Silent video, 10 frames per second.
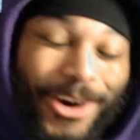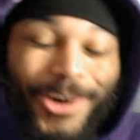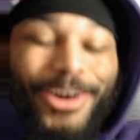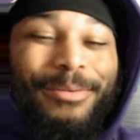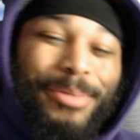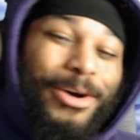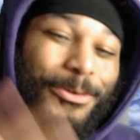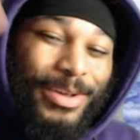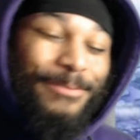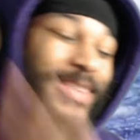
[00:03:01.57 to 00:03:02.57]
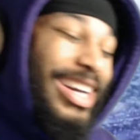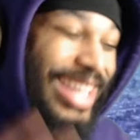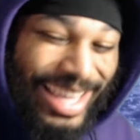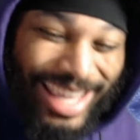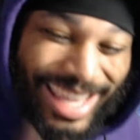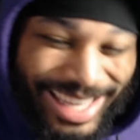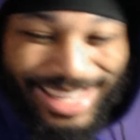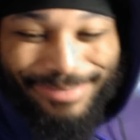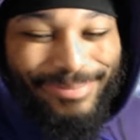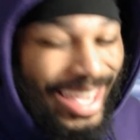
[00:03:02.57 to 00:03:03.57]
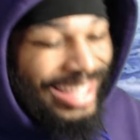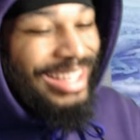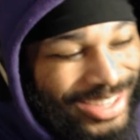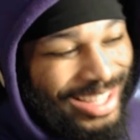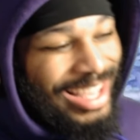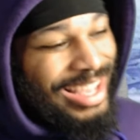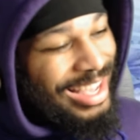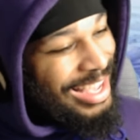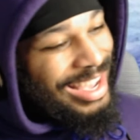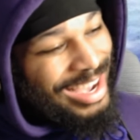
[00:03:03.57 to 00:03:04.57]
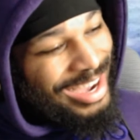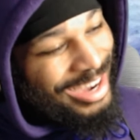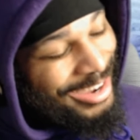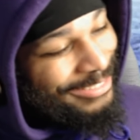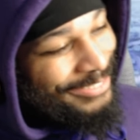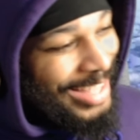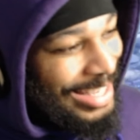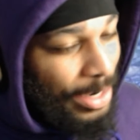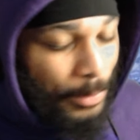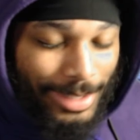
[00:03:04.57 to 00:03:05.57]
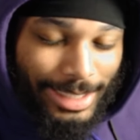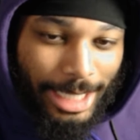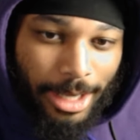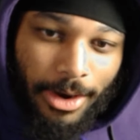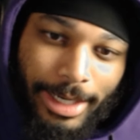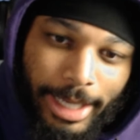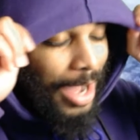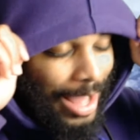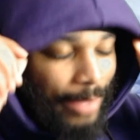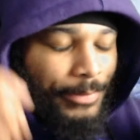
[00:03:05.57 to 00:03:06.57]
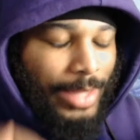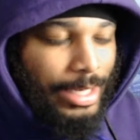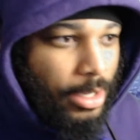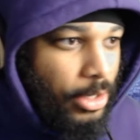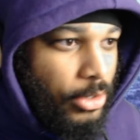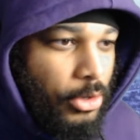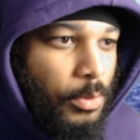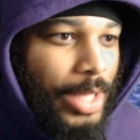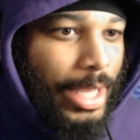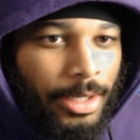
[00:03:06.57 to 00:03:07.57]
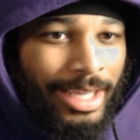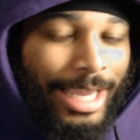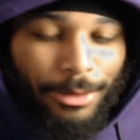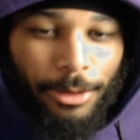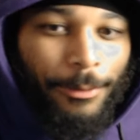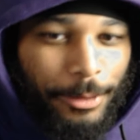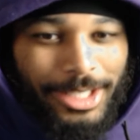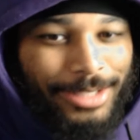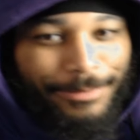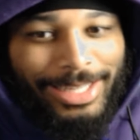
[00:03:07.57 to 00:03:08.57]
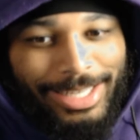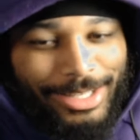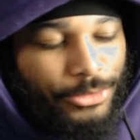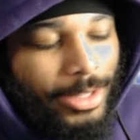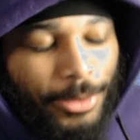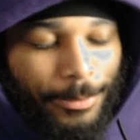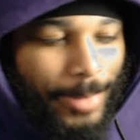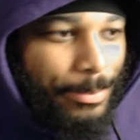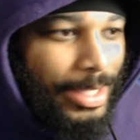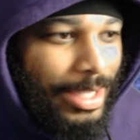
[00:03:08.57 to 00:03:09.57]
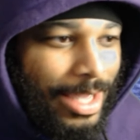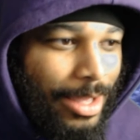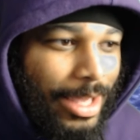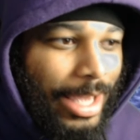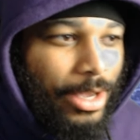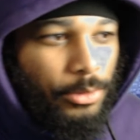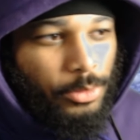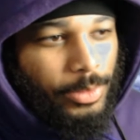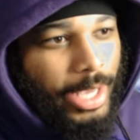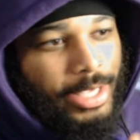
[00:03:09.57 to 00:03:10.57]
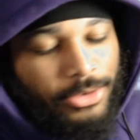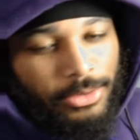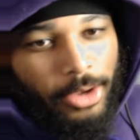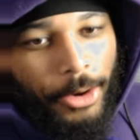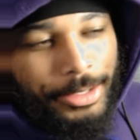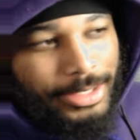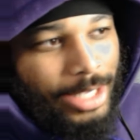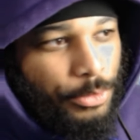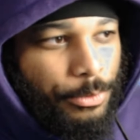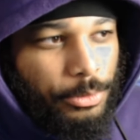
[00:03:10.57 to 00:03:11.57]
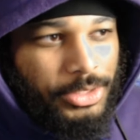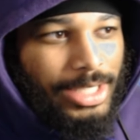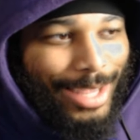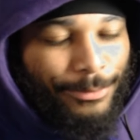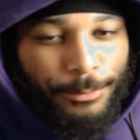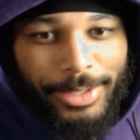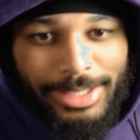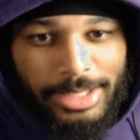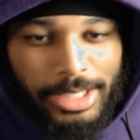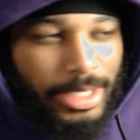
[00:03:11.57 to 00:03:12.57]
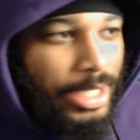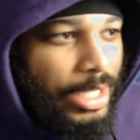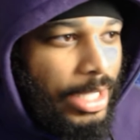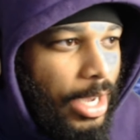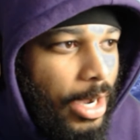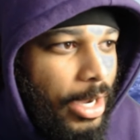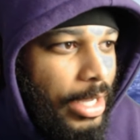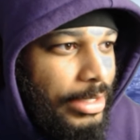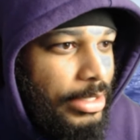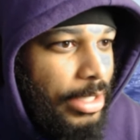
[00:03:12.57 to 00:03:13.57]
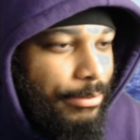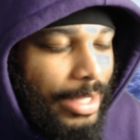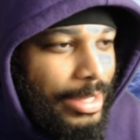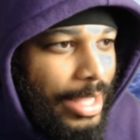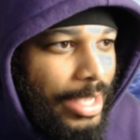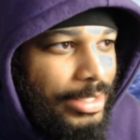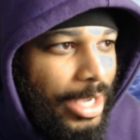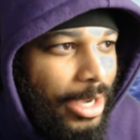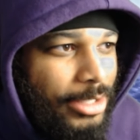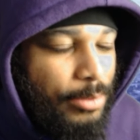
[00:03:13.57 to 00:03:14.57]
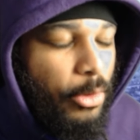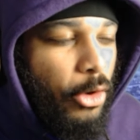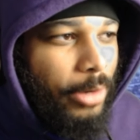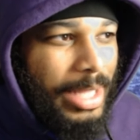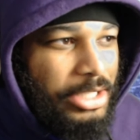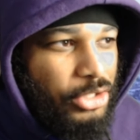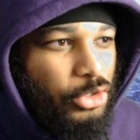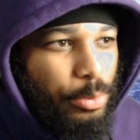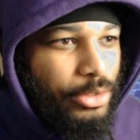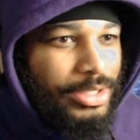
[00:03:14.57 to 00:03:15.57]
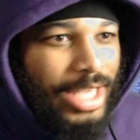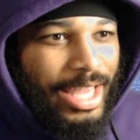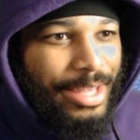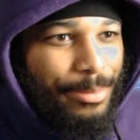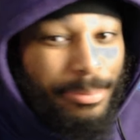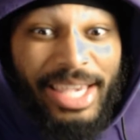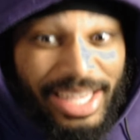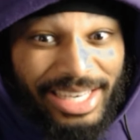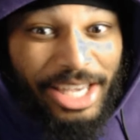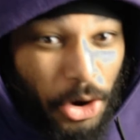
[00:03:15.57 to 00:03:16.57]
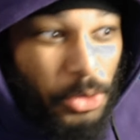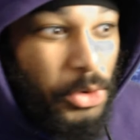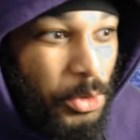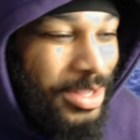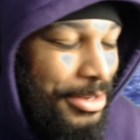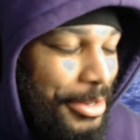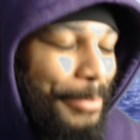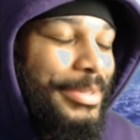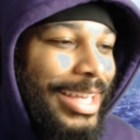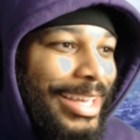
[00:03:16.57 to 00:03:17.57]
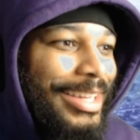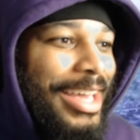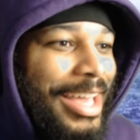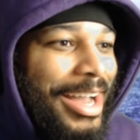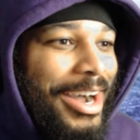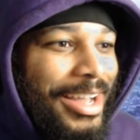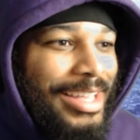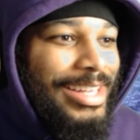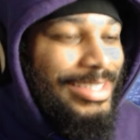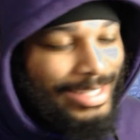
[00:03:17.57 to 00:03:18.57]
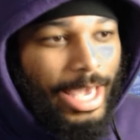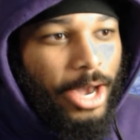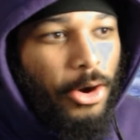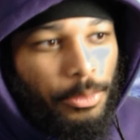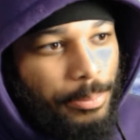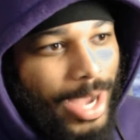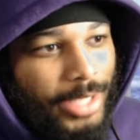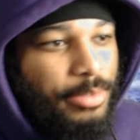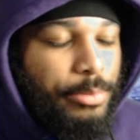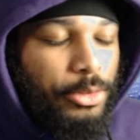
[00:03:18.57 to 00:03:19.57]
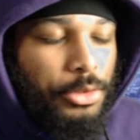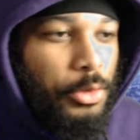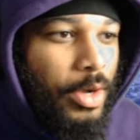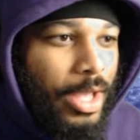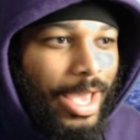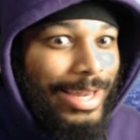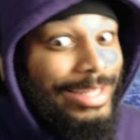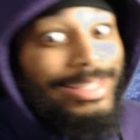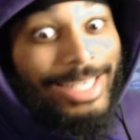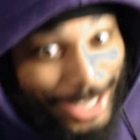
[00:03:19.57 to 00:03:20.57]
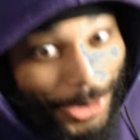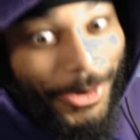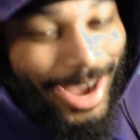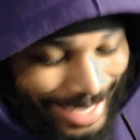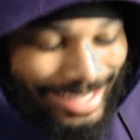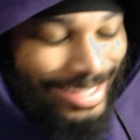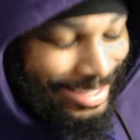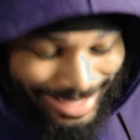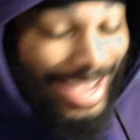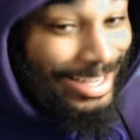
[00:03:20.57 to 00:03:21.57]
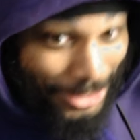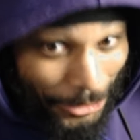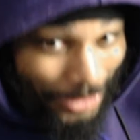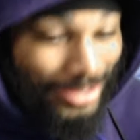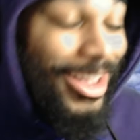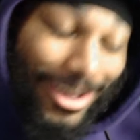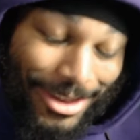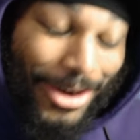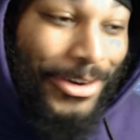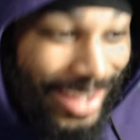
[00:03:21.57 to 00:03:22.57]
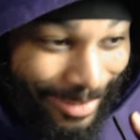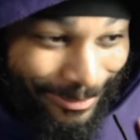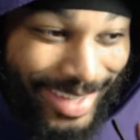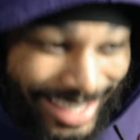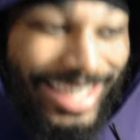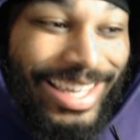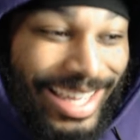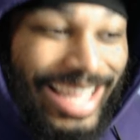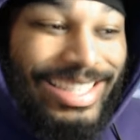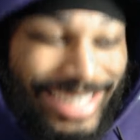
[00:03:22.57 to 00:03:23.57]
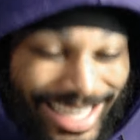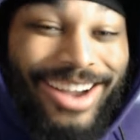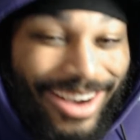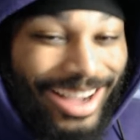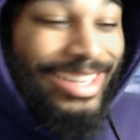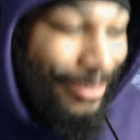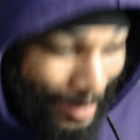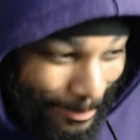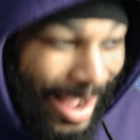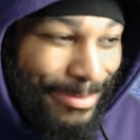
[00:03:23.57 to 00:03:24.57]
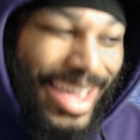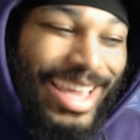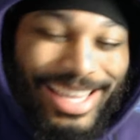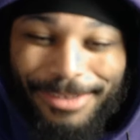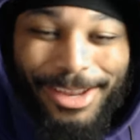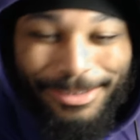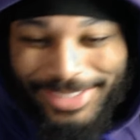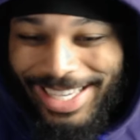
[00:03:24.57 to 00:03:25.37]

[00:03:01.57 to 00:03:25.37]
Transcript: arm, but we're fucking eating, man. Oh man, now where'd that Teen Gohan at? I, I feel like they're gonna do like a hero versus villain trailer, maybe and go through like each of the arcs. That's where we'll see like Frieza uh, and stuff like that. Uh, some more of like Super Saiyan mid Goku, you know what I'm saying? Uh, and then Cell, Majin Buu, and then Teen Gohan. That, that you y'all know me. Teen Gohan gonna be my name. You know what I'm